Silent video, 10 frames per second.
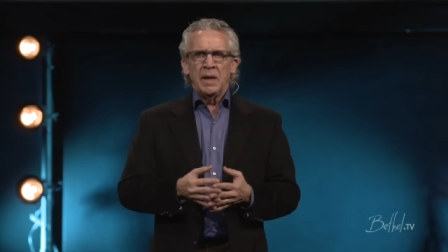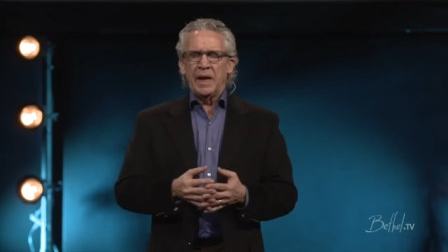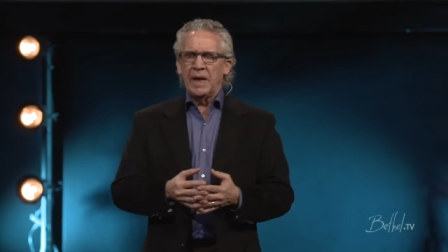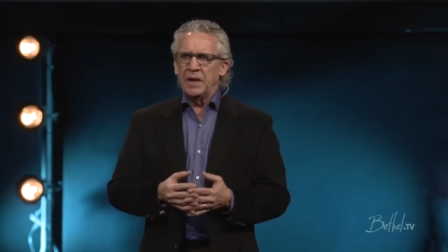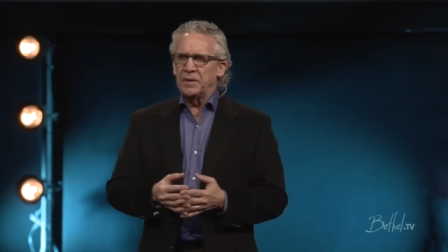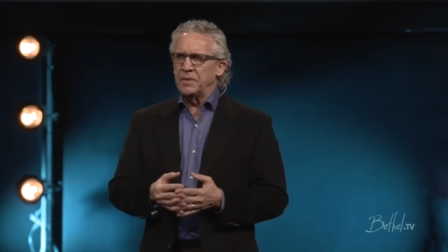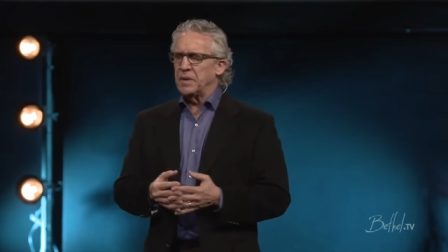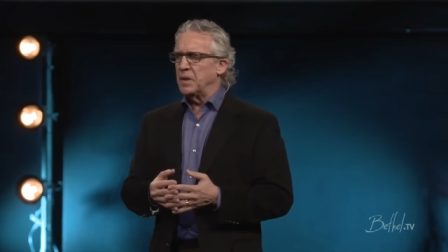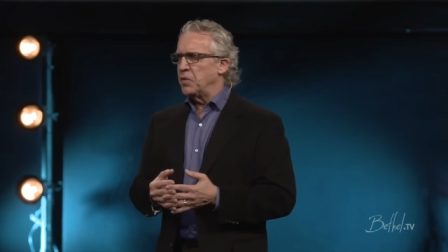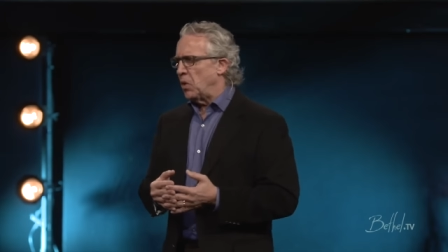And
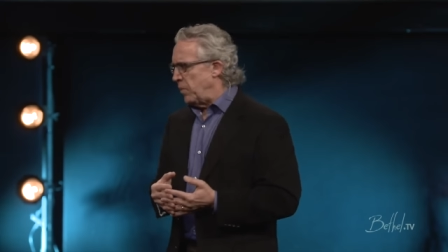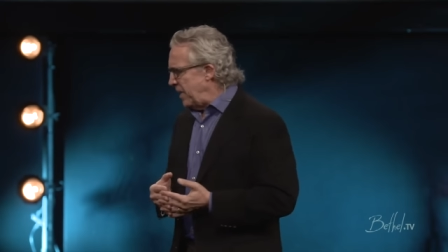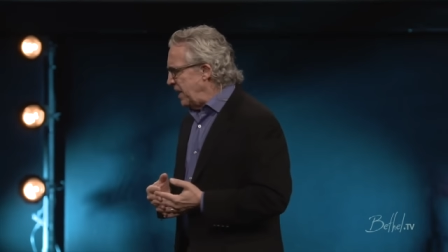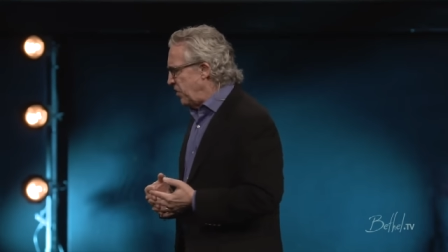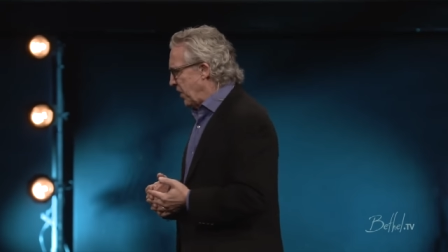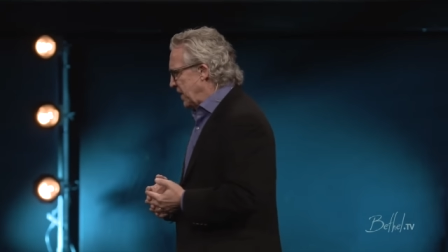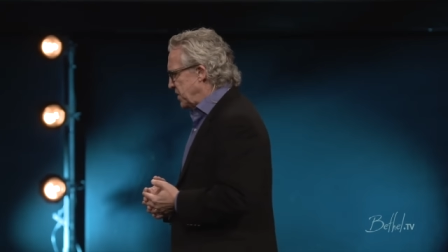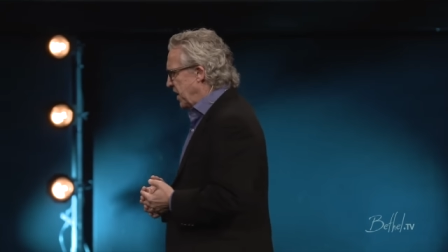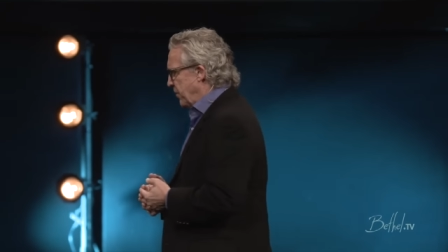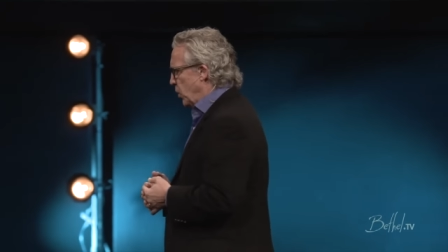there are many things
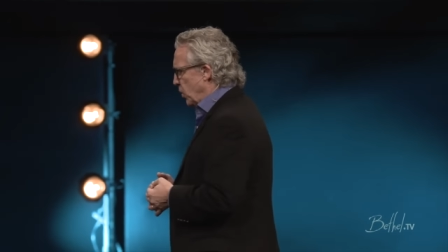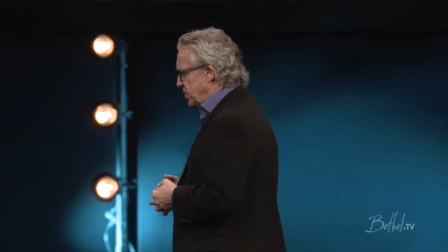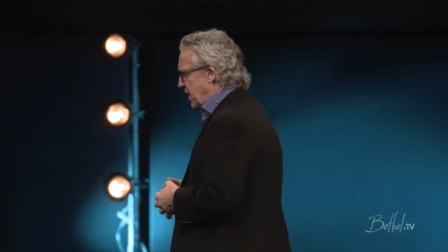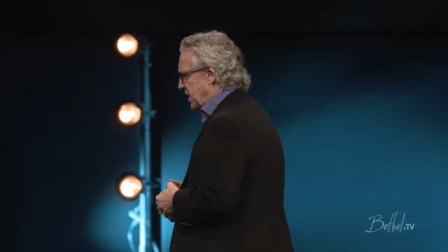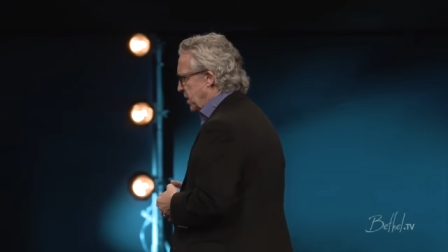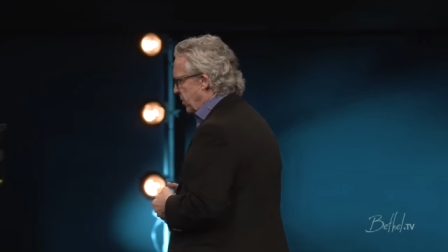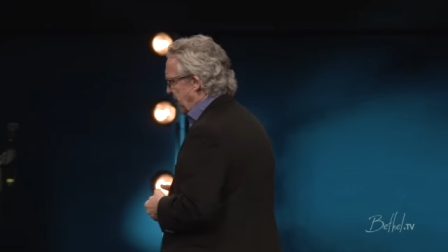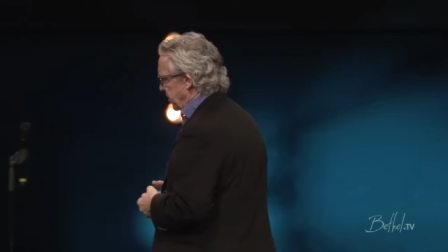that have been rejected by the